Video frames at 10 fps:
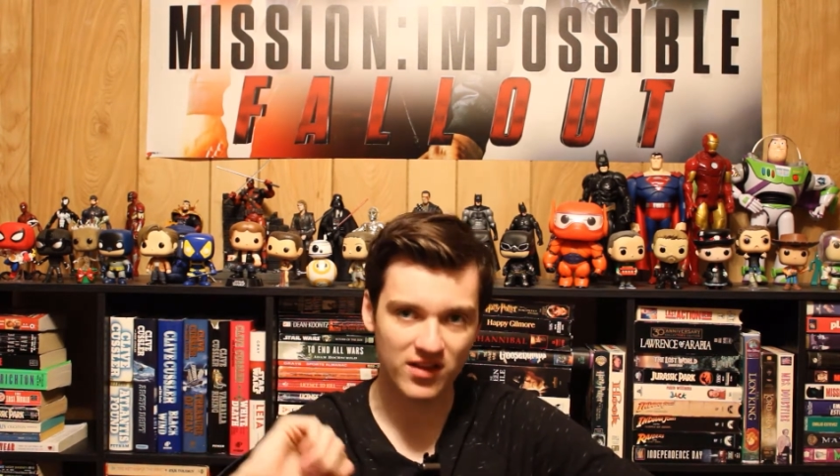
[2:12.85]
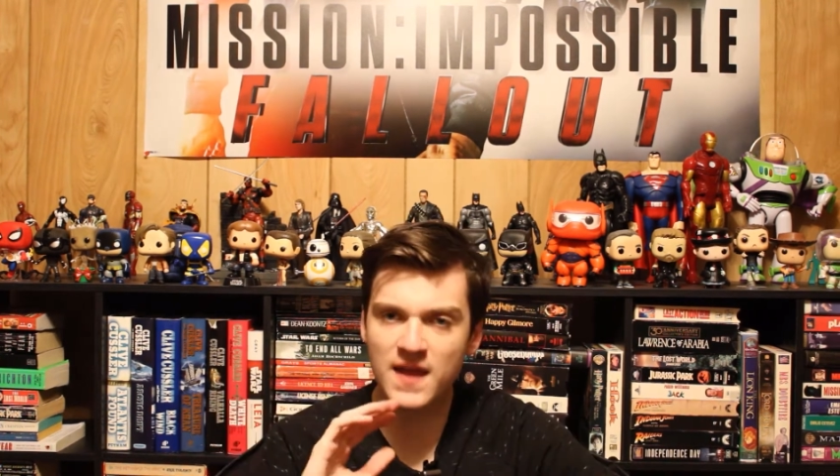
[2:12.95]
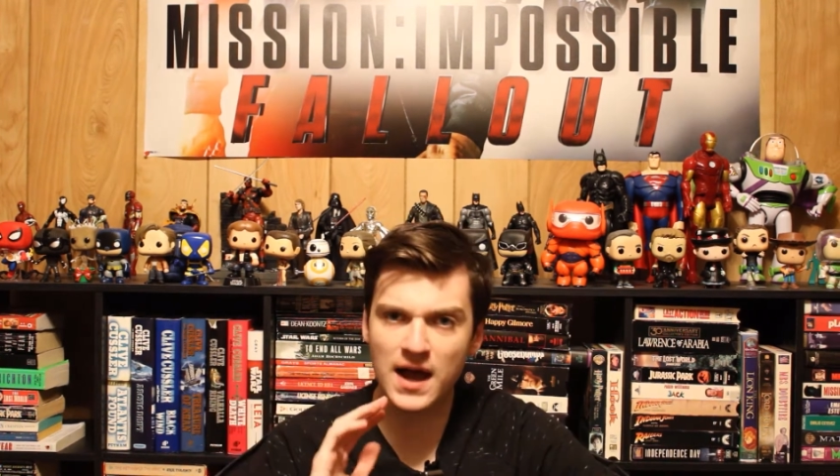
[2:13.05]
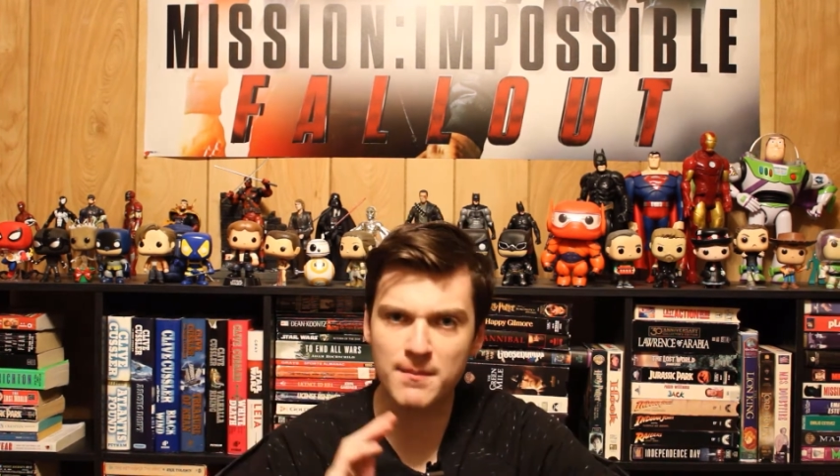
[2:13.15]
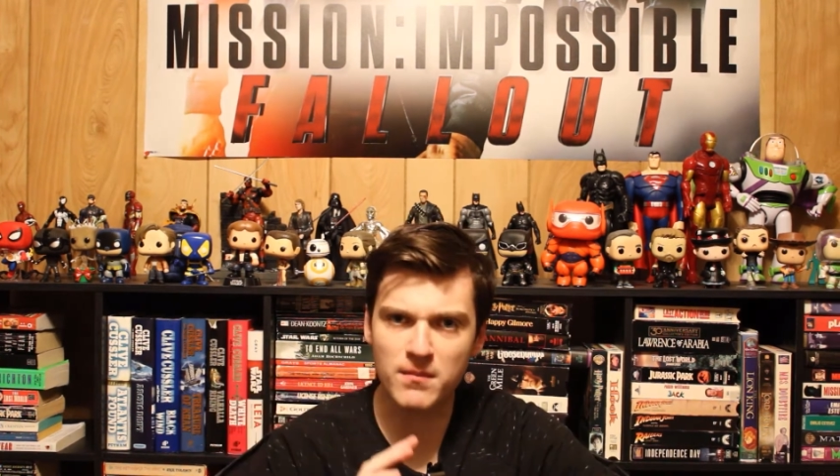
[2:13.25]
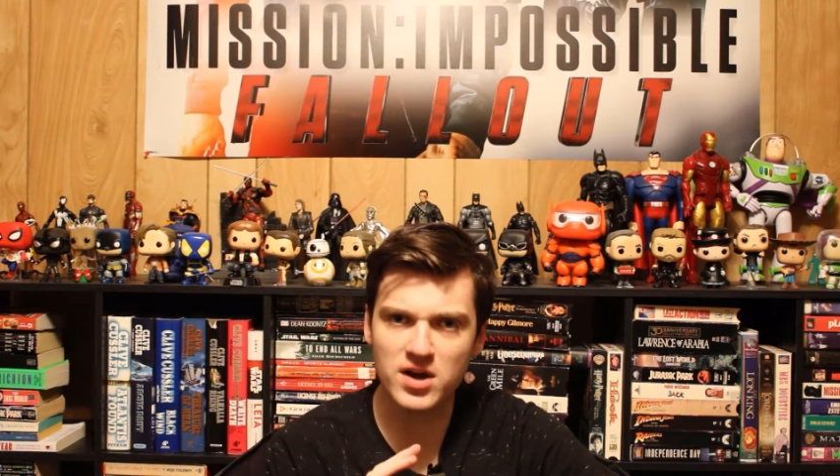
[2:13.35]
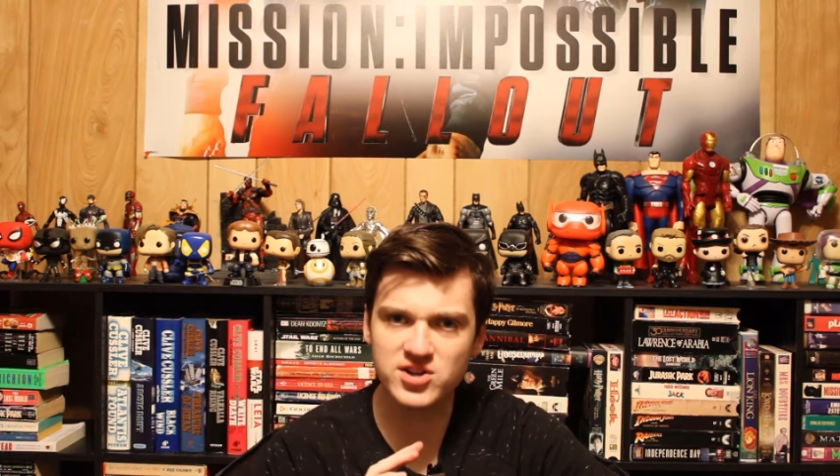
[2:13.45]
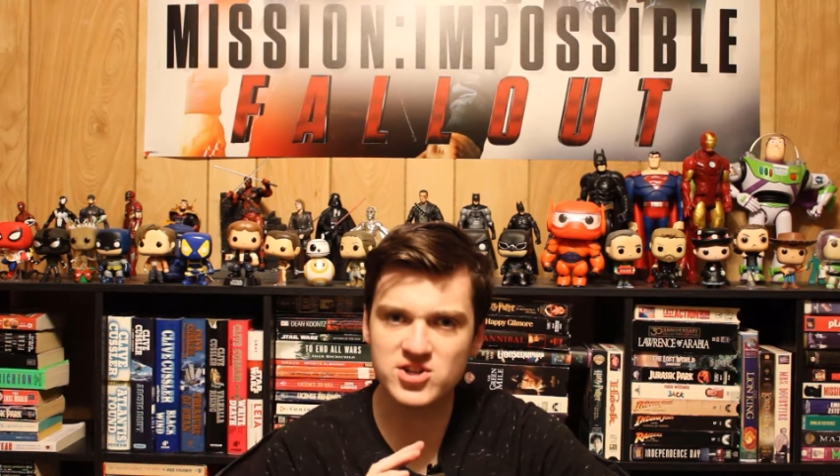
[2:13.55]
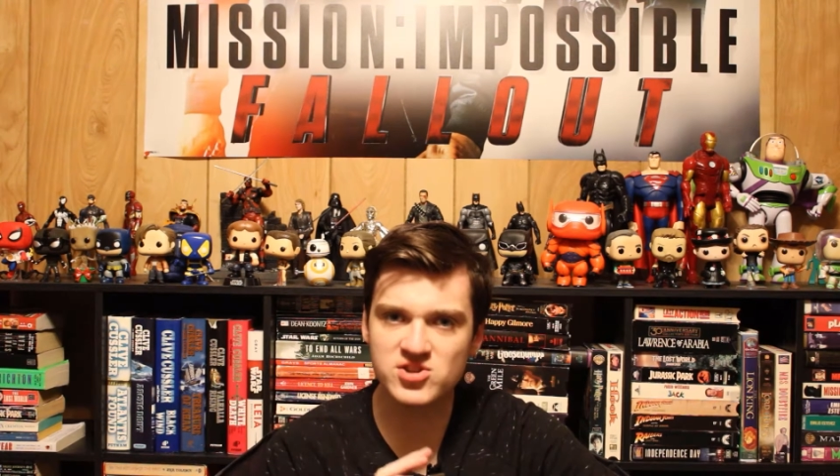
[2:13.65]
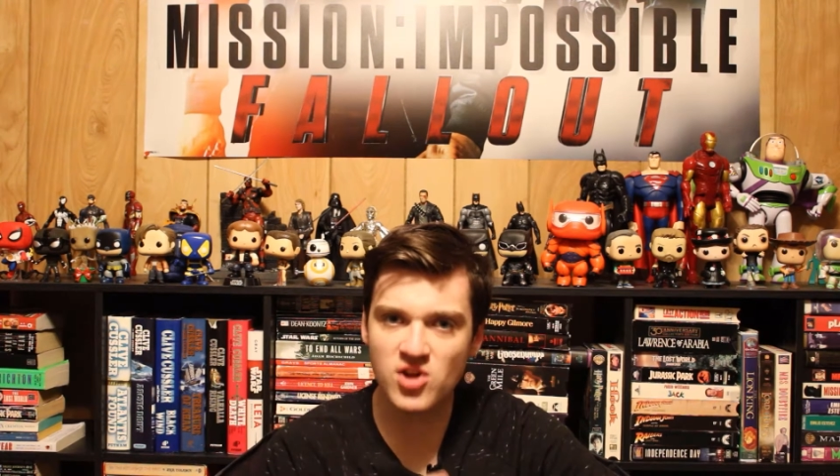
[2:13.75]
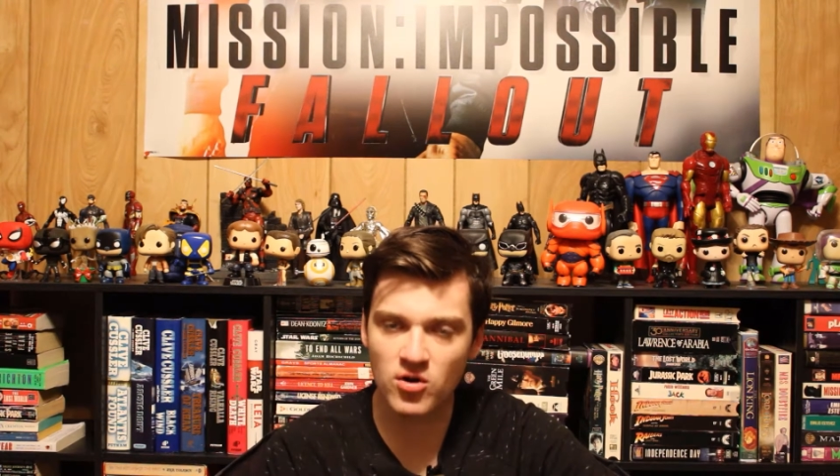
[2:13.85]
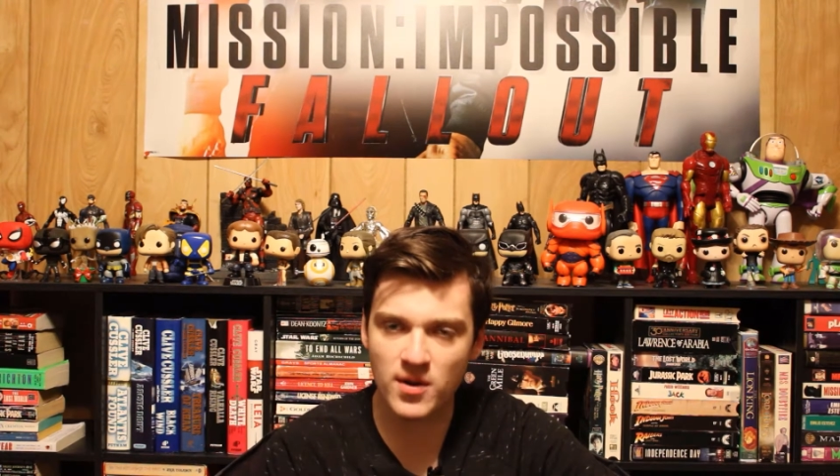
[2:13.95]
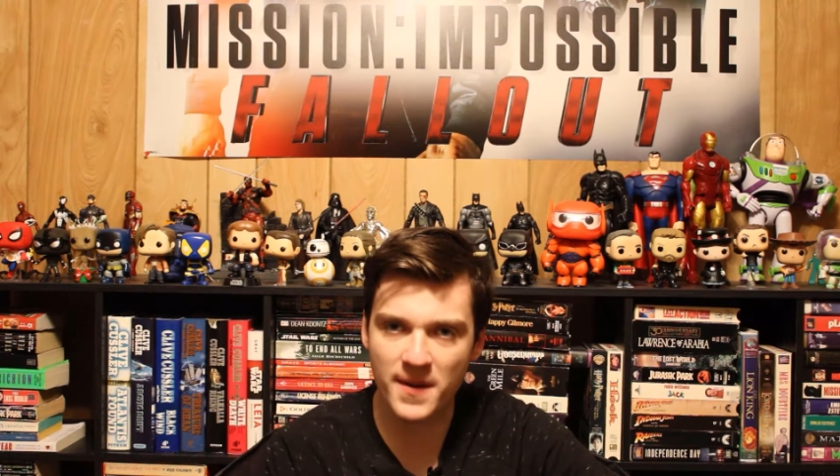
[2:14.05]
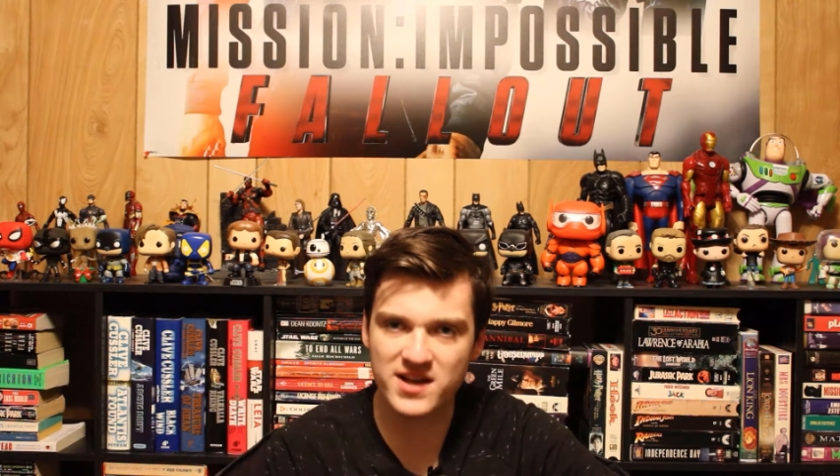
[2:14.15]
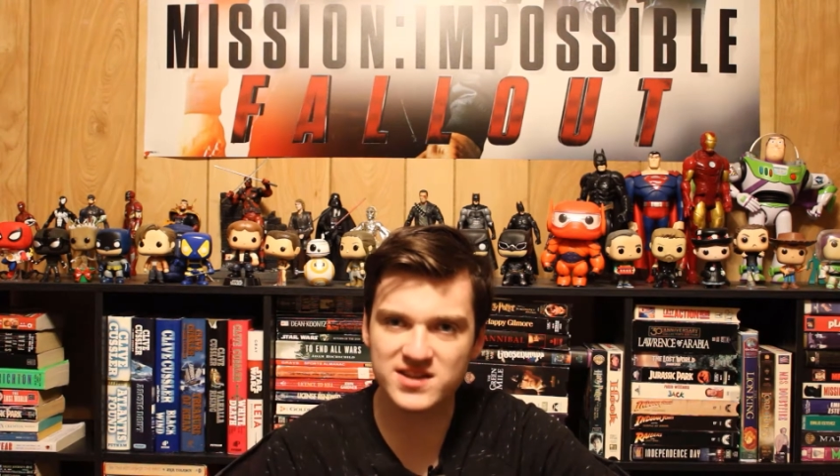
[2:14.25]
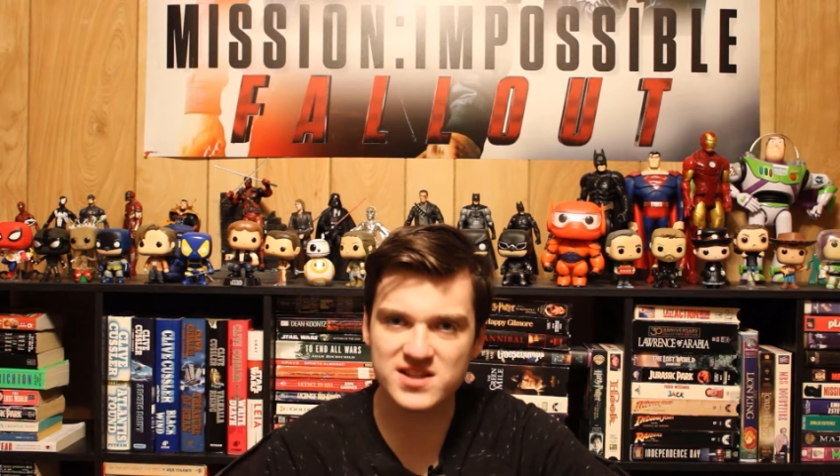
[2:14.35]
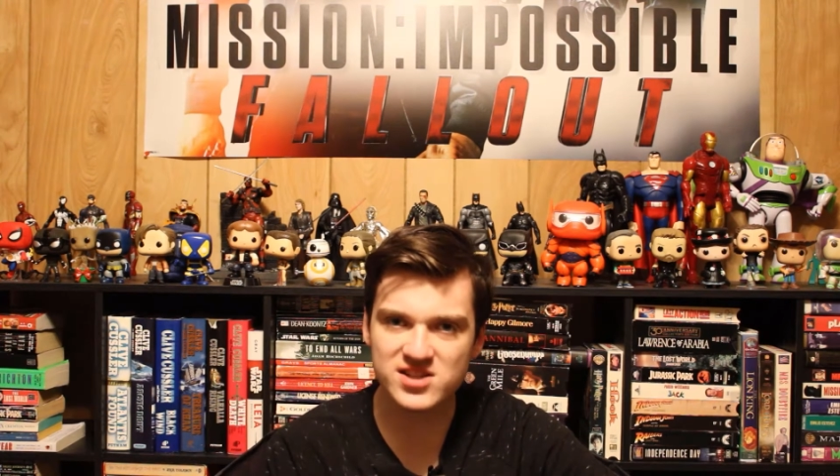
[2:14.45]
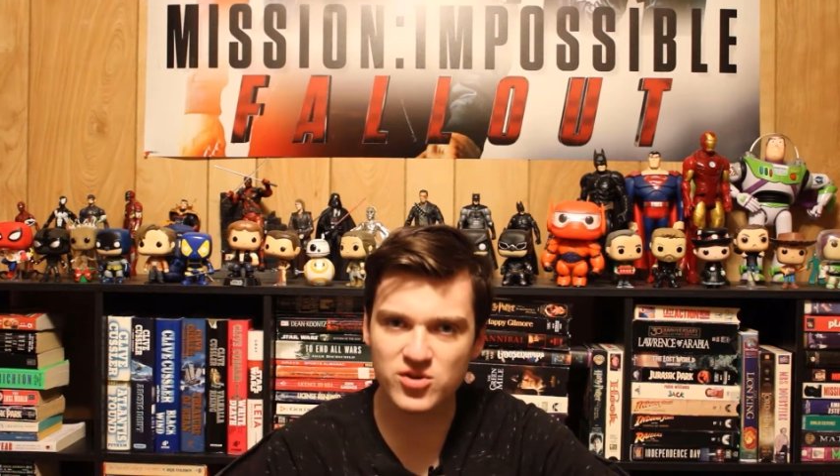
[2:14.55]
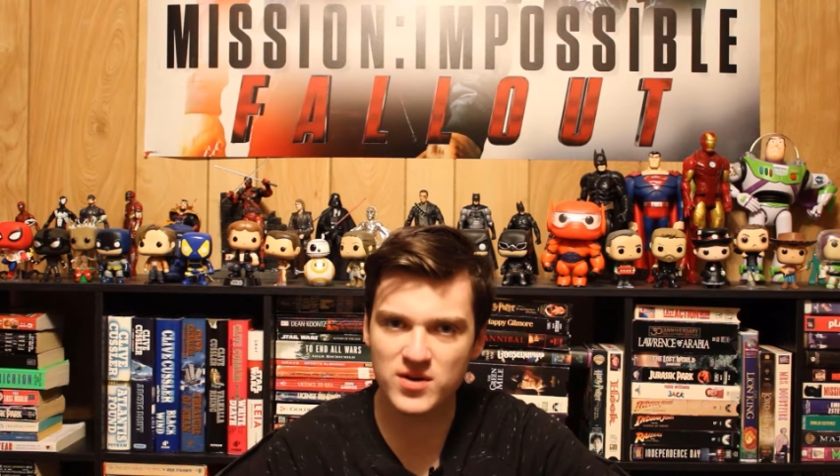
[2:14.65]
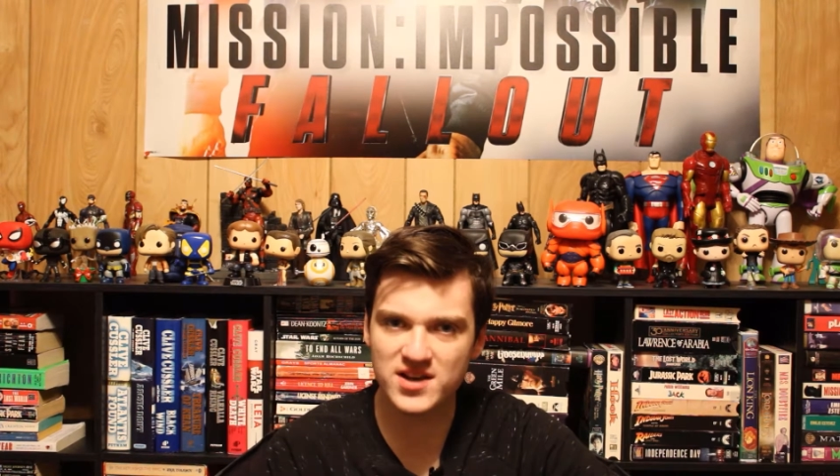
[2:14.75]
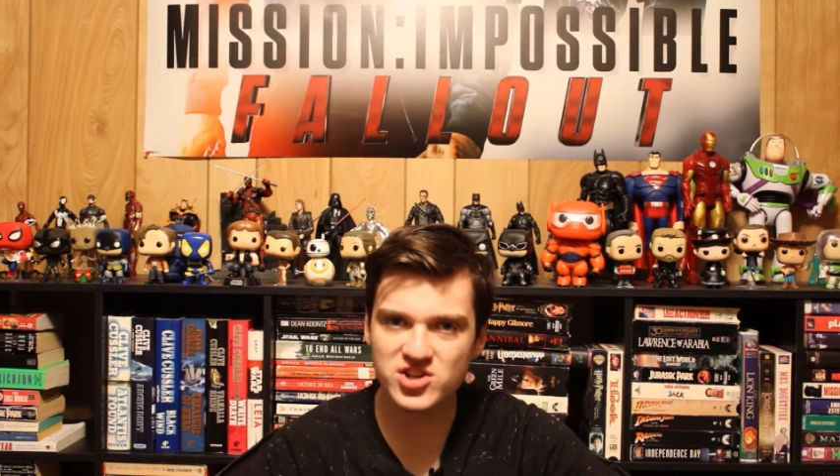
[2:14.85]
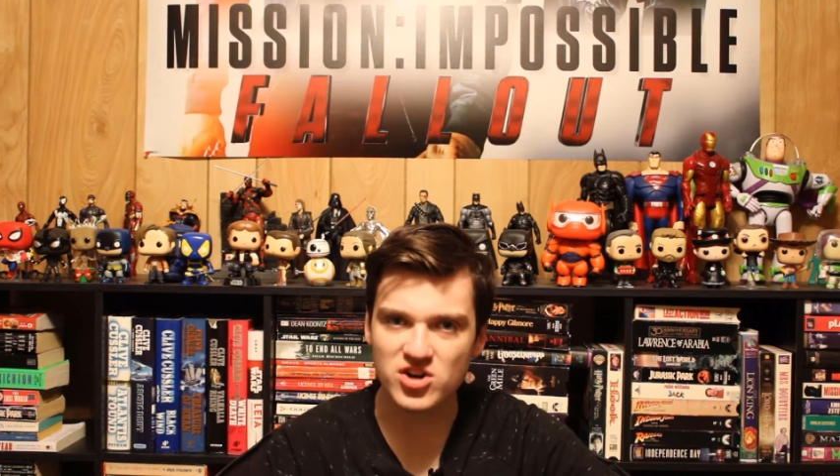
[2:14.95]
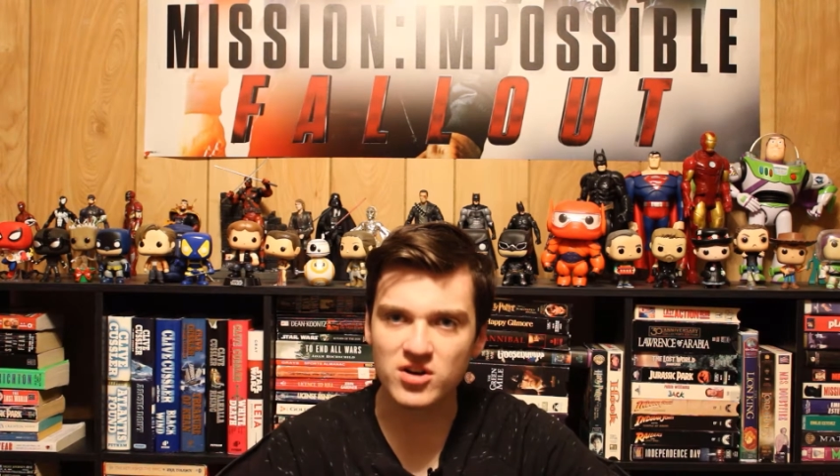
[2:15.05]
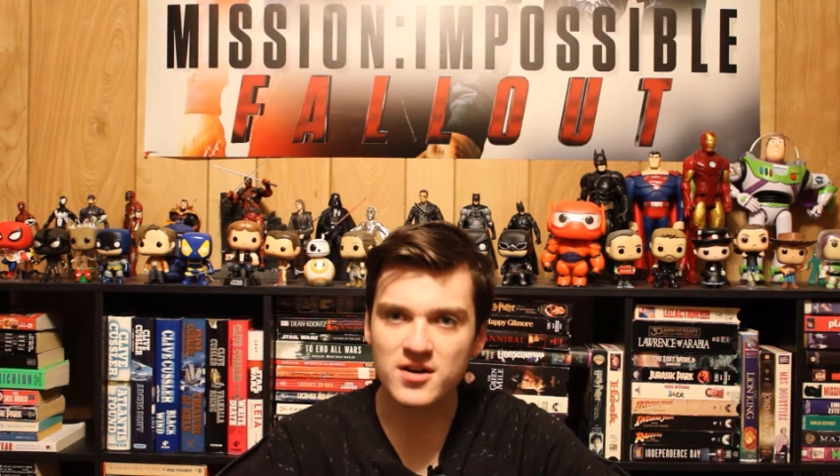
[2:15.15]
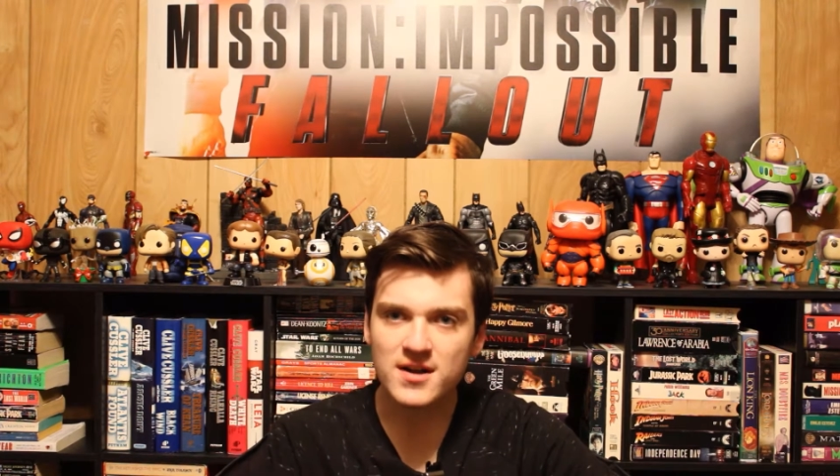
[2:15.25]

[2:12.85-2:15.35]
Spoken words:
Not much is known about this creature,